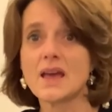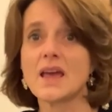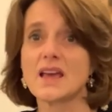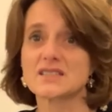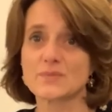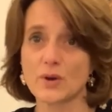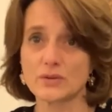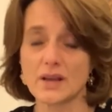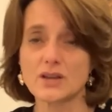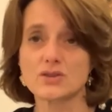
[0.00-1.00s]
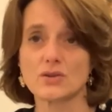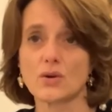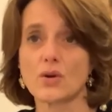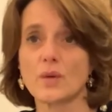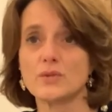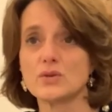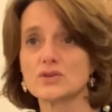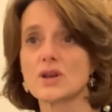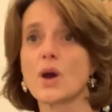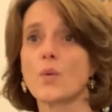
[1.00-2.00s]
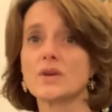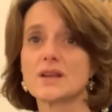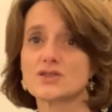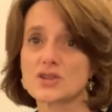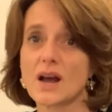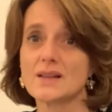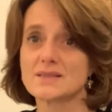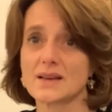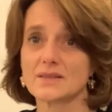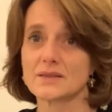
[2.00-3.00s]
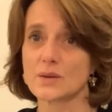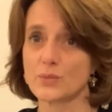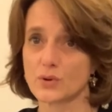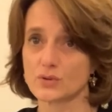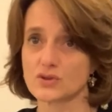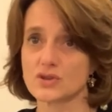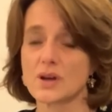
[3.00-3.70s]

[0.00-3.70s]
exploitation or abuse with a child-centered approach.